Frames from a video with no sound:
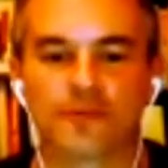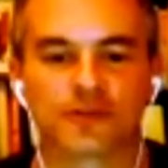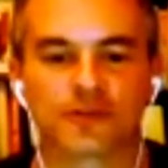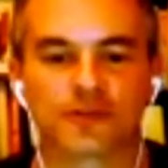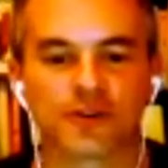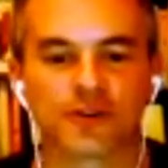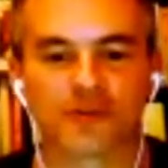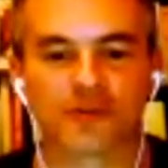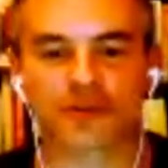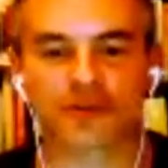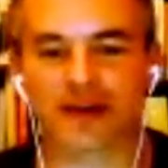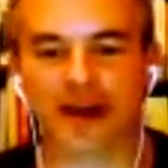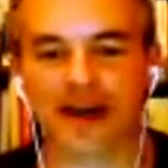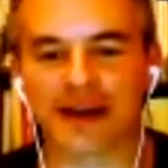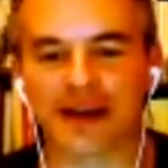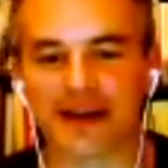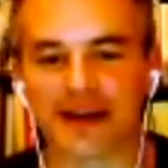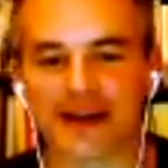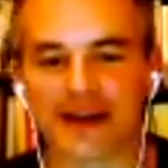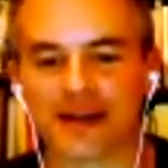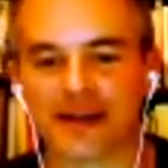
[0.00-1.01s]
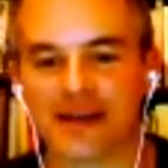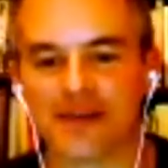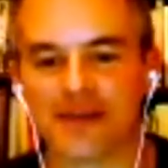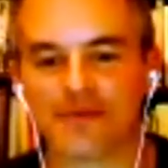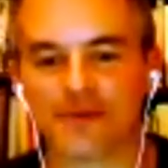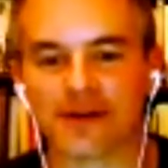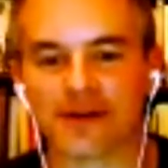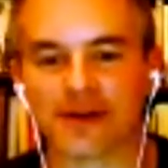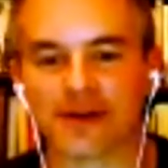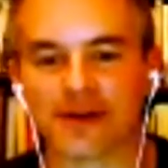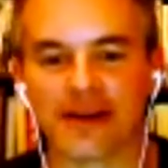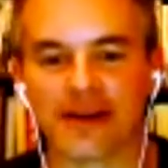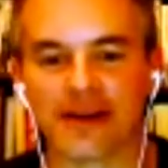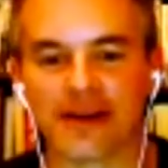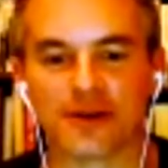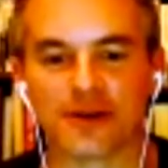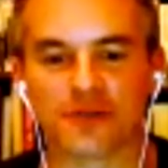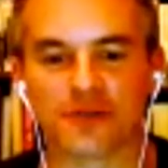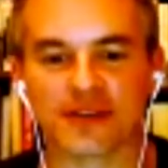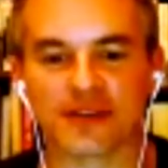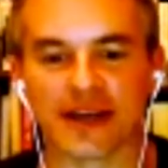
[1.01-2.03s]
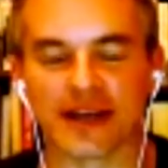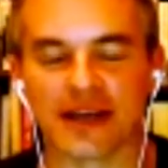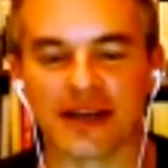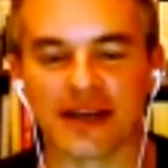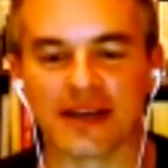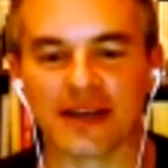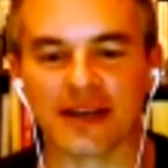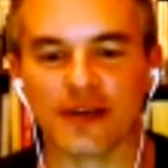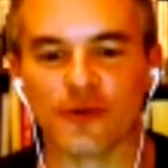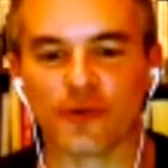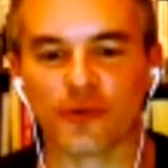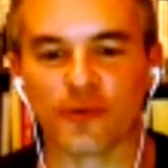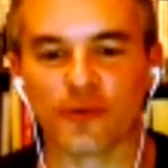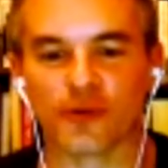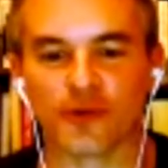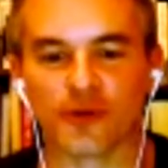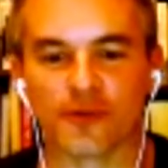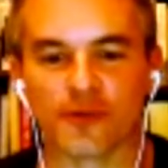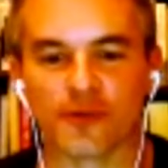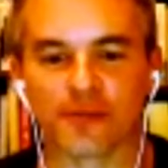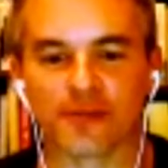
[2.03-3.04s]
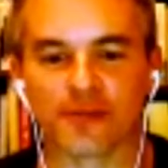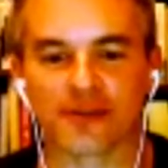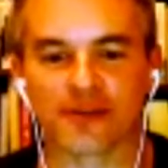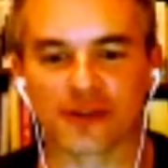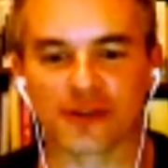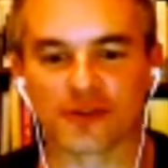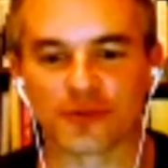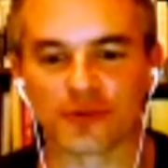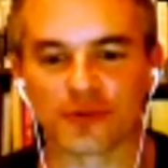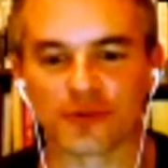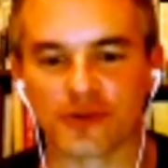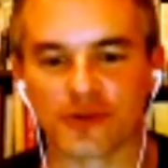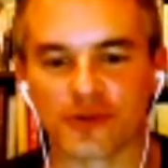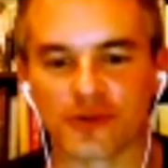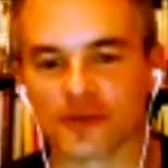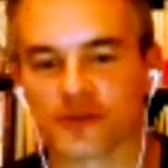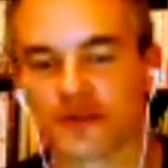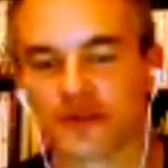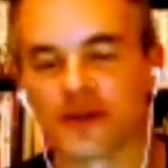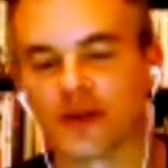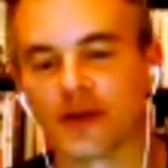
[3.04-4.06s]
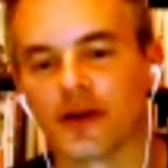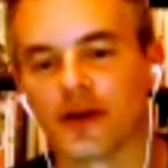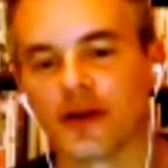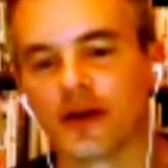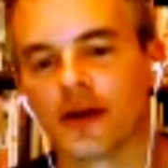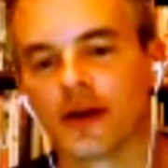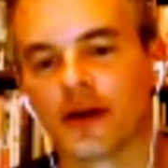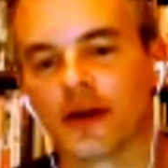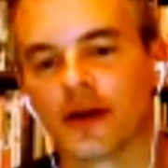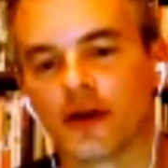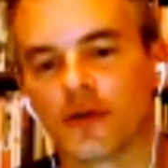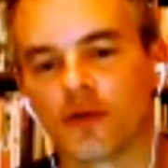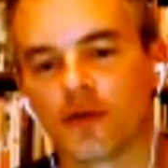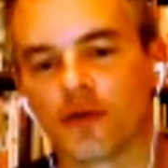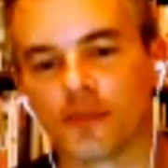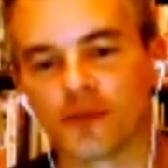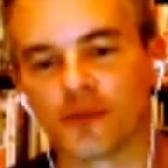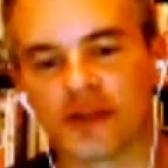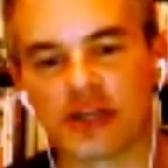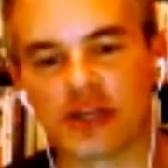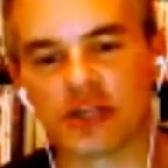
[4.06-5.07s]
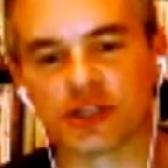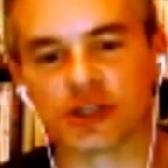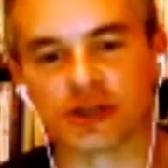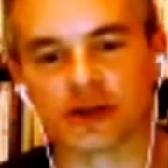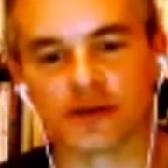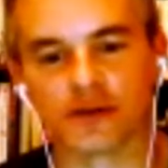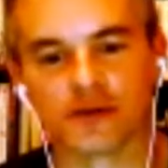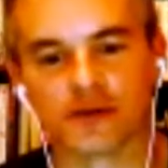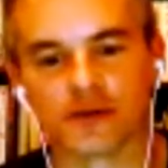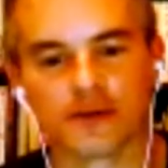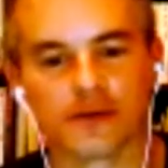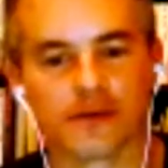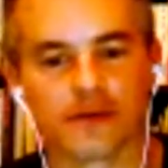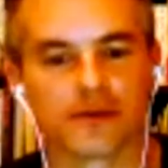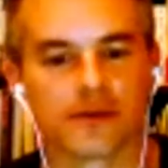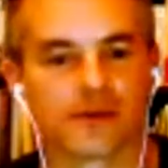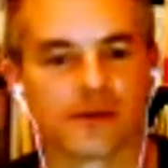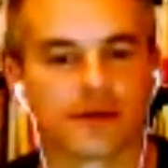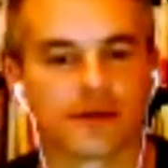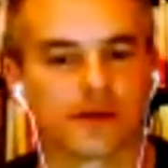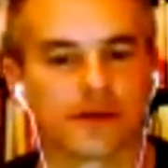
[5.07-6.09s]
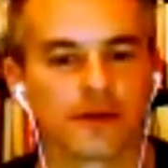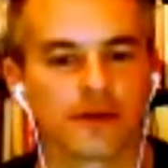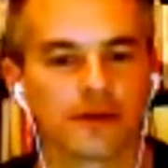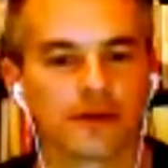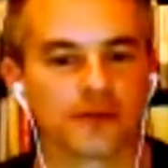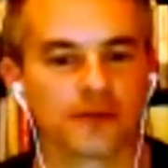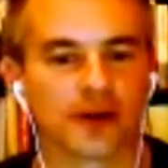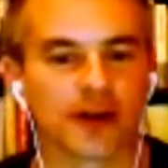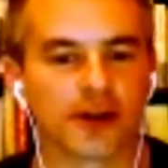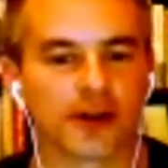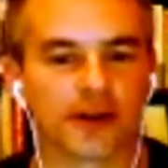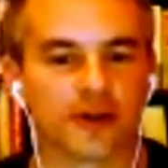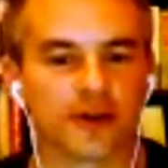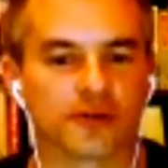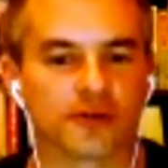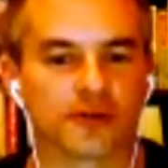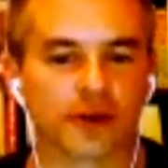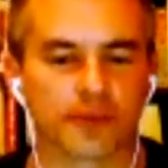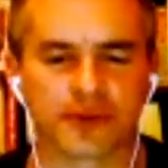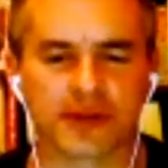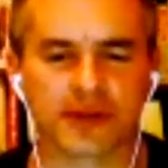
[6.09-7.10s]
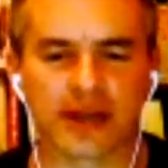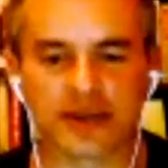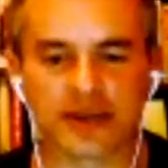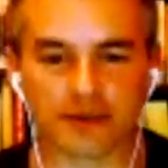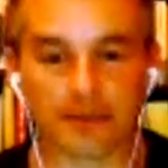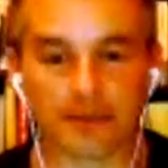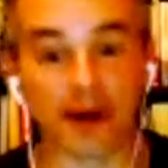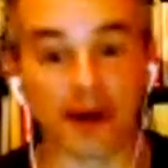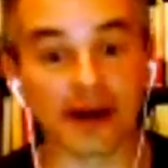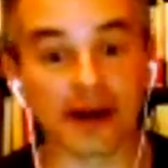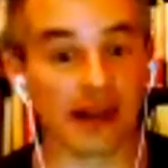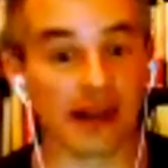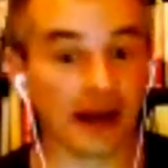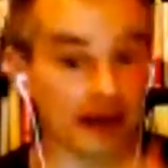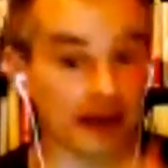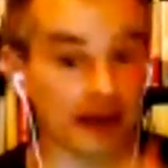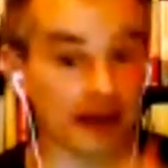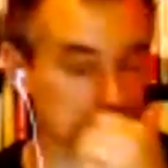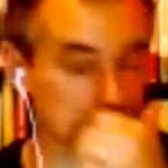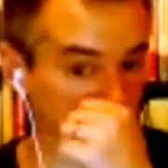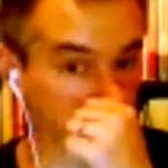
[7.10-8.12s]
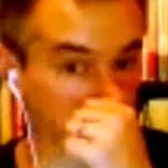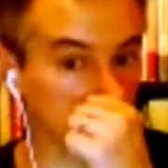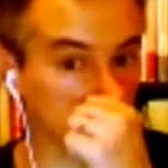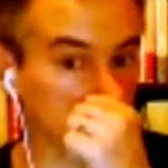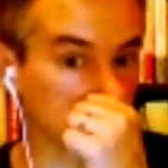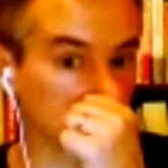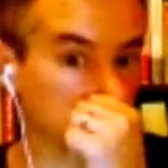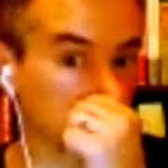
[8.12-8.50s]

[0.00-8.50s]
sure this guy, even as he was dying, he would have been obsessed with his reputation, tried to protect it by lying.